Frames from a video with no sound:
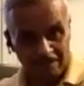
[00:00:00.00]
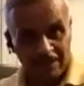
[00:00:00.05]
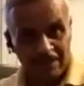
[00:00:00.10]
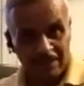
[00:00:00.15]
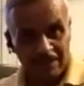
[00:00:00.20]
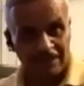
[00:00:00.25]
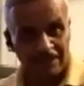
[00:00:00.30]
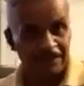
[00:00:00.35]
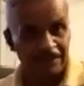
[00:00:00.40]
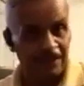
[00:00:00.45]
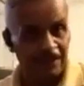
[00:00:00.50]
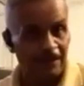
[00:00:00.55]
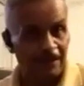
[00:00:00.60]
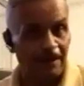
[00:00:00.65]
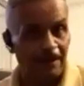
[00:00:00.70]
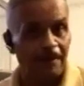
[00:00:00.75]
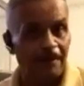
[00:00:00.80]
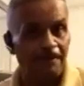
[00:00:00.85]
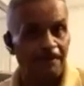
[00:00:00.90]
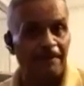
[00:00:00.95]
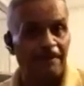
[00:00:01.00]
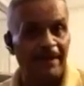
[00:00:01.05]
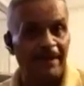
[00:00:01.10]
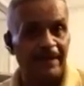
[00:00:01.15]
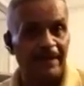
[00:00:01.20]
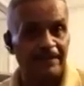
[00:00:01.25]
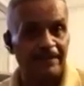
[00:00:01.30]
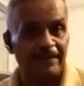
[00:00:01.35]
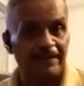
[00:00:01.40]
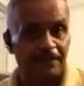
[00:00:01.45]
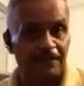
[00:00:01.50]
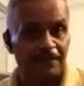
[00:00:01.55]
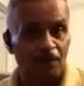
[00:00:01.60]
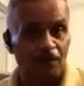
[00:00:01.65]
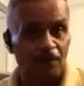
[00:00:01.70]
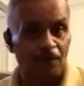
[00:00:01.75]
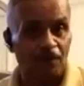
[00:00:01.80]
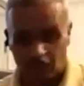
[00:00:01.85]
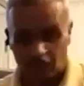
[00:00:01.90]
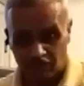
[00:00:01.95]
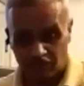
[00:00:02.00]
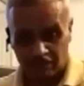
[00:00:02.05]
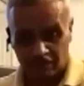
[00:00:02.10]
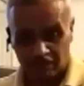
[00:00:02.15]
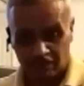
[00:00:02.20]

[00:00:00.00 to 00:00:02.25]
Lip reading: This is a bass and an open tone.